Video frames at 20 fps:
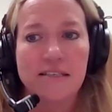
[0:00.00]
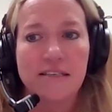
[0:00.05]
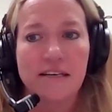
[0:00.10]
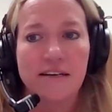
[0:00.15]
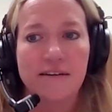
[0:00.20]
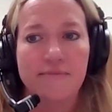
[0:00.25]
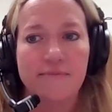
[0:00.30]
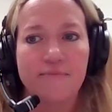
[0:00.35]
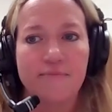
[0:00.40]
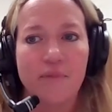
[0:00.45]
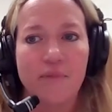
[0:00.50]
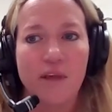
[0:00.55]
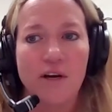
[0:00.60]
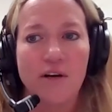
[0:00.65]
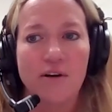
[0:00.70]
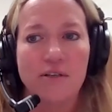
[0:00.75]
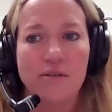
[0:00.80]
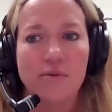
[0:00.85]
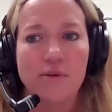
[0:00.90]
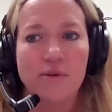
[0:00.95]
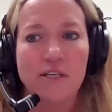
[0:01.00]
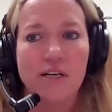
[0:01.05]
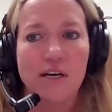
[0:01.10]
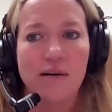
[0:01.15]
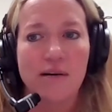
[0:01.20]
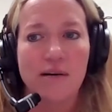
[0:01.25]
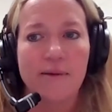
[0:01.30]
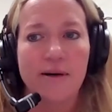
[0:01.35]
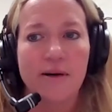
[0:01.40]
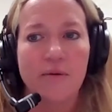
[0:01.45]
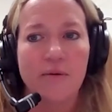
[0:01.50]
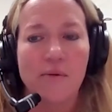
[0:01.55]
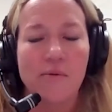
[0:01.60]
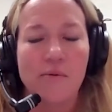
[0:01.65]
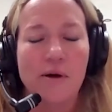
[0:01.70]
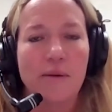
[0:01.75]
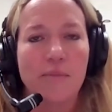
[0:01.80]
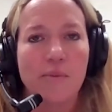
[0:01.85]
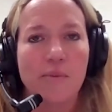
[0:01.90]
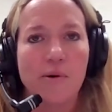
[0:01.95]
And, as we talk about, we
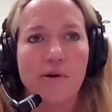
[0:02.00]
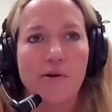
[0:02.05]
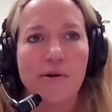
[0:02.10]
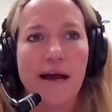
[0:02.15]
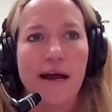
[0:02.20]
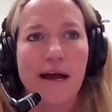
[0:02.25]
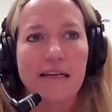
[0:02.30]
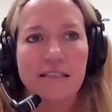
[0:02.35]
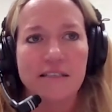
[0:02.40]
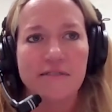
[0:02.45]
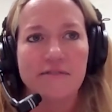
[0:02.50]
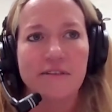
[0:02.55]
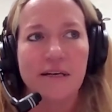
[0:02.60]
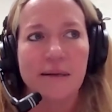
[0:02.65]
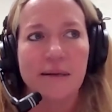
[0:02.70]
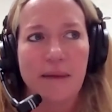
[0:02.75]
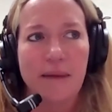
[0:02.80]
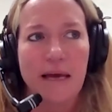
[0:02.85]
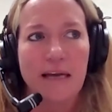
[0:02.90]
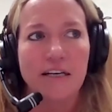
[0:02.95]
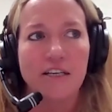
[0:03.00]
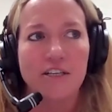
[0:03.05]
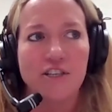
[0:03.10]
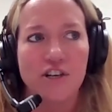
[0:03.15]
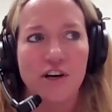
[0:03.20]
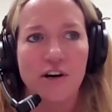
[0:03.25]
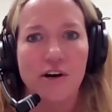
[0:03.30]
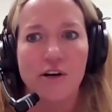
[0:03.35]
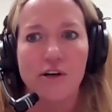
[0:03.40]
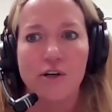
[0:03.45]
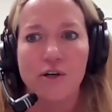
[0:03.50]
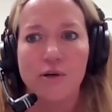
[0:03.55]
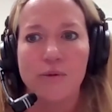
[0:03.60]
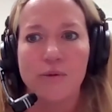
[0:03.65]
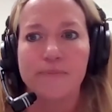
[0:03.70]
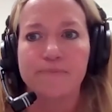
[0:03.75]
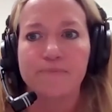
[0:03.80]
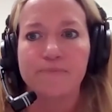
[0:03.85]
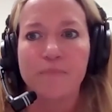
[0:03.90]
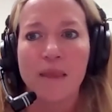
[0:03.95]
want to proactively manage our hope.
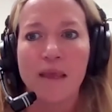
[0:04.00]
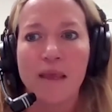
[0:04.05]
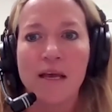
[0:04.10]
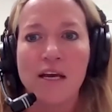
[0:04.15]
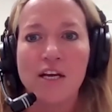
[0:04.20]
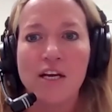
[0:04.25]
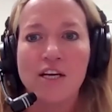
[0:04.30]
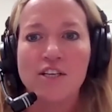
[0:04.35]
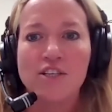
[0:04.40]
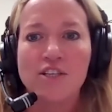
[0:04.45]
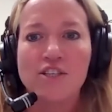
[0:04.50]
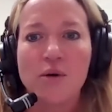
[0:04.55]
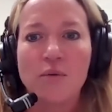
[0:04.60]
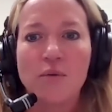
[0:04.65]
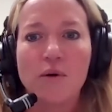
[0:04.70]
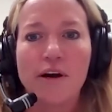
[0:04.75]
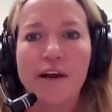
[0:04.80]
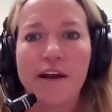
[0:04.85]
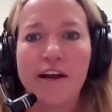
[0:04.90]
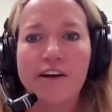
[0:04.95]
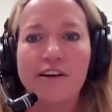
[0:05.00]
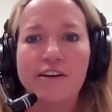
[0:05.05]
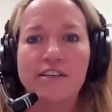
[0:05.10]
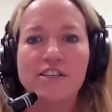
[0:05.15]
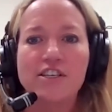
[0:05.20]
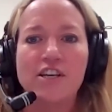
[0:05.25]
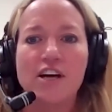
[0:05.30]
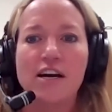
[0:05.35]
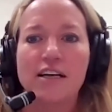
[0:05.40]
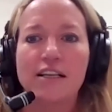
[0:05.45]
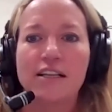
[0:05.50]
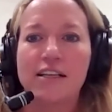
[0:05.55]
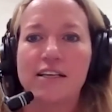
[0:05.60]
So we're here to talk a